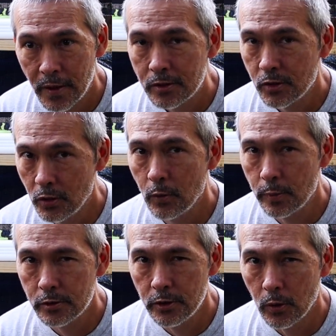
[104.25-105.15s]
So it
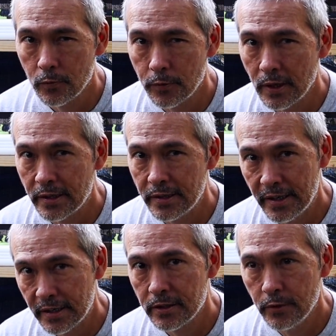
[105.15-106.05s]
opens the door for a lot of
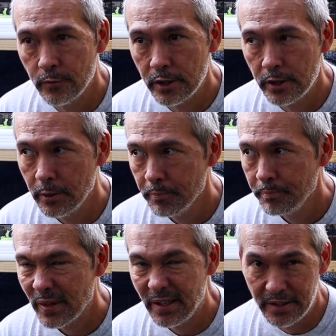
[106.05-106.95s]
negativity
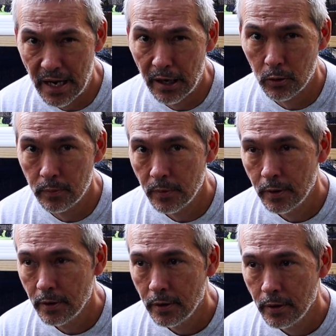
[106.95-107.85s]
and doubt,
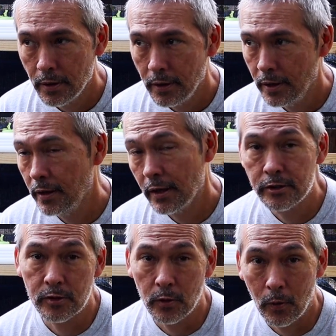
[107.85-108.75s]
and I
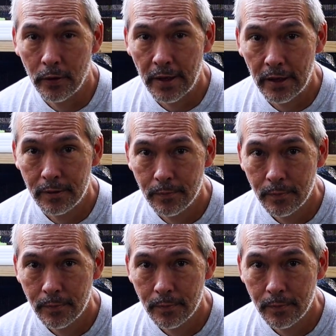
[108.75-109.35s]
just don't want that.